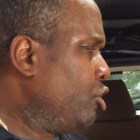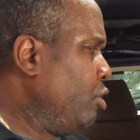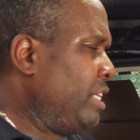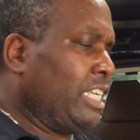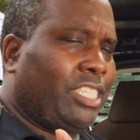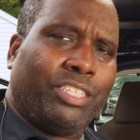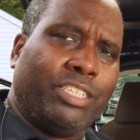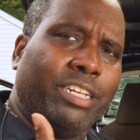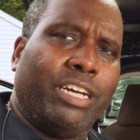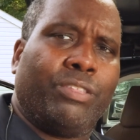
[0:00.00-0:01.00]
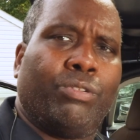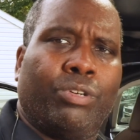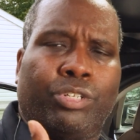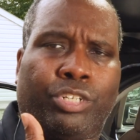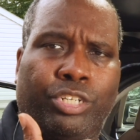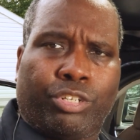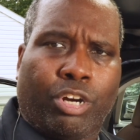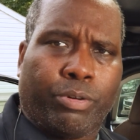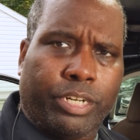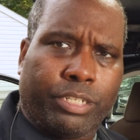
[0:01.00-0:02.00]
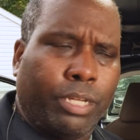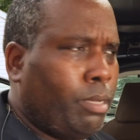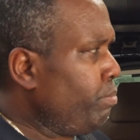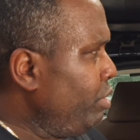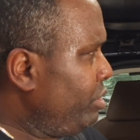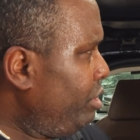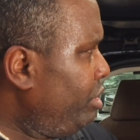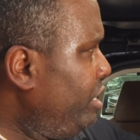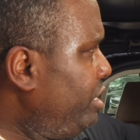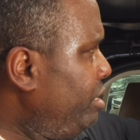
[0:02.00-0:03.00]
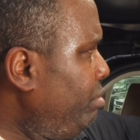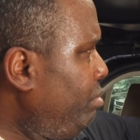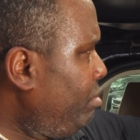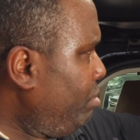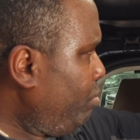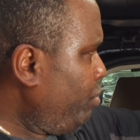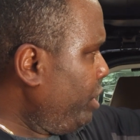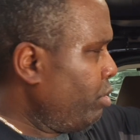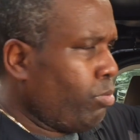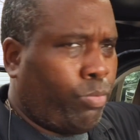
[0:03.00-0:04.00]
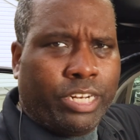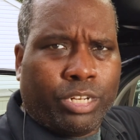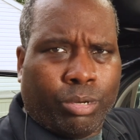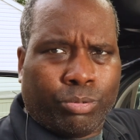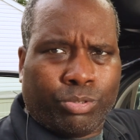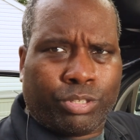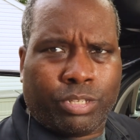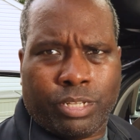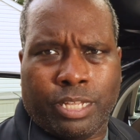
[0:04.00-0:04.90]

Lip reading: So that's just another deterrent, plus the tinted rear windows.